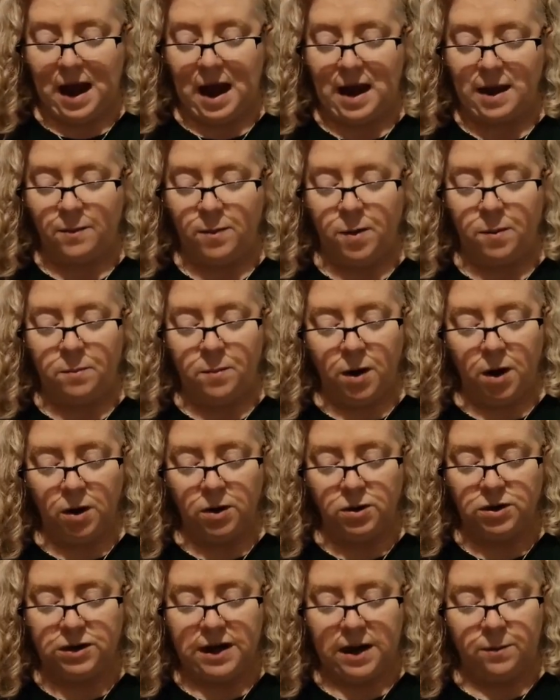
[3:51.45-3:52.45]
I am
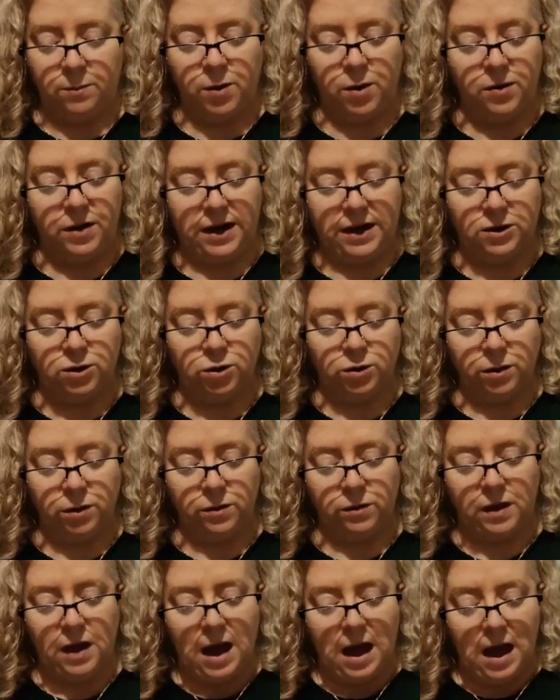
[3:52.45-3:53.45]
immersed in beauty and truth.